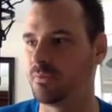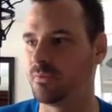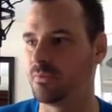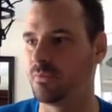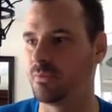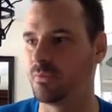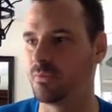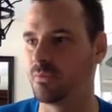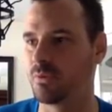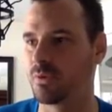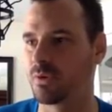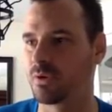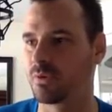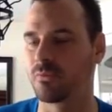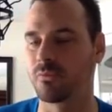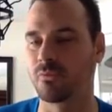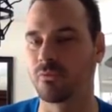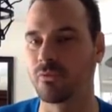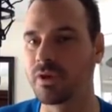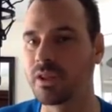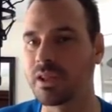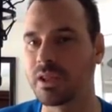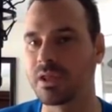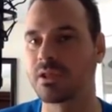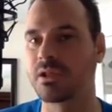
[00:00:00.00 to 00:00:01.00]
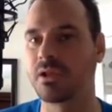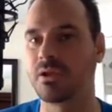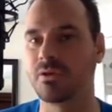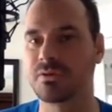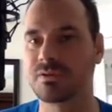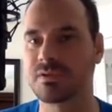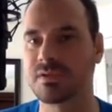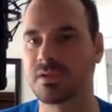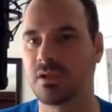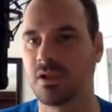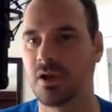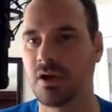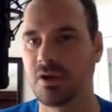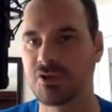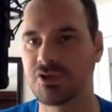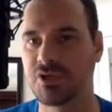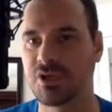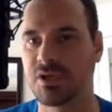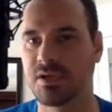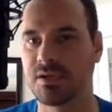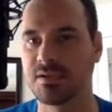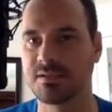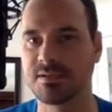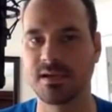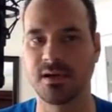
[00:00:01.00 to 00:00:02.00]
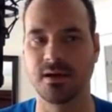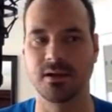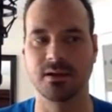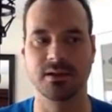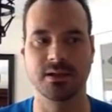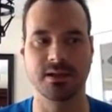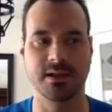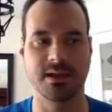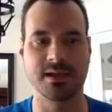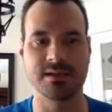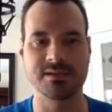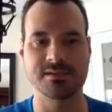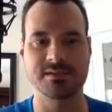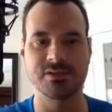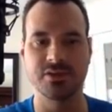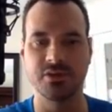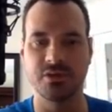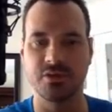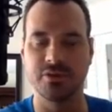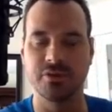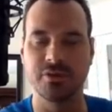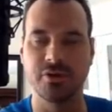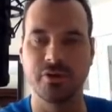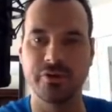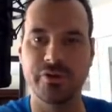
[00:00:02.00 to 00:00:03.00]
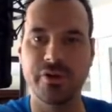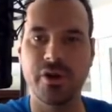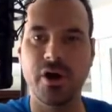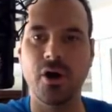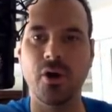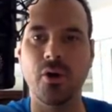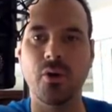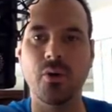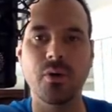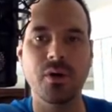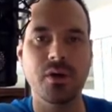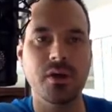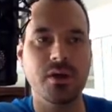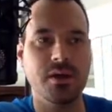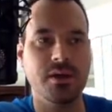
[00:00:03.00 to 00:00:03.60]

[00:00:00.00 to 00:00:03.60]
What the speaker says: we're really close to launching. Until, like, guys, you'll know,